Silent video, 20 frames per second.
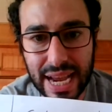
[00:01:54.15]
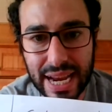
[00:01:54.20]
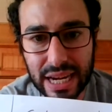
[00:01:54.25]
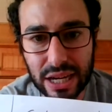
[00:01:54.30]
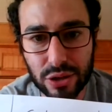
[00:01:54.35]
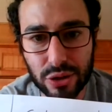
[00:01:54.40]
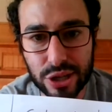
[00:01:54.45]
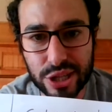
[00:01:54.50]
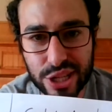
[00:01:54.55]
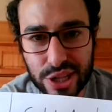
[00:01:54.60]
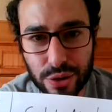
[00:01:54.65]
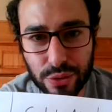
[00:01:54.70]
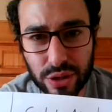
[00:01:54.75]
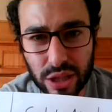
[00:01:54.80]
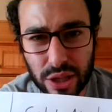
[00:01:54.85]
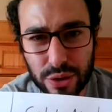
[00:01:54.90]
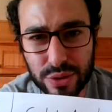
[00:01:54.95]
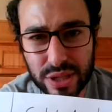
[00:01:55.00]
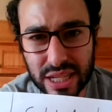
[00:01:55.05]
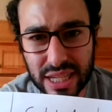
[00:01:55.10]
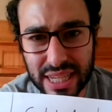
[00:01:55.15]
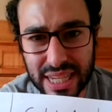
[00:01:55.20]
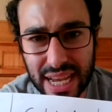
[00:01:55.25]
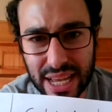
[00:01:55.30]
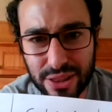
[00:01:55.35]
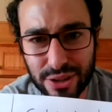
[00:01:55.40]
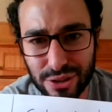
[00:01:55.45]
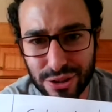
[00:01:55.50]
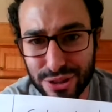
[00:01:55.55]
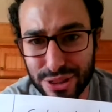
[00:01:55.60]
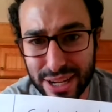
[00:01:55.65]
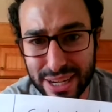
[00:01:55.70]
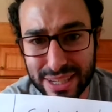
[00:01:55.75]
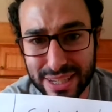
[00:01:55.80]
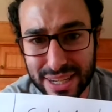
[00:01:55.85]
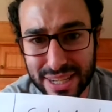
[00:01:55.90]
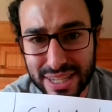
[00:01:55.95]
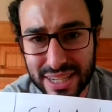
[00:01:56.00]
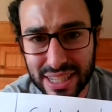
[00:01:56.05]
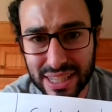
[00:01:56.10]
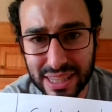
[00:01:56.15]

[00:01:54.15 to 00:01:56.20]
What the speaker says: air is so close together that it doesn't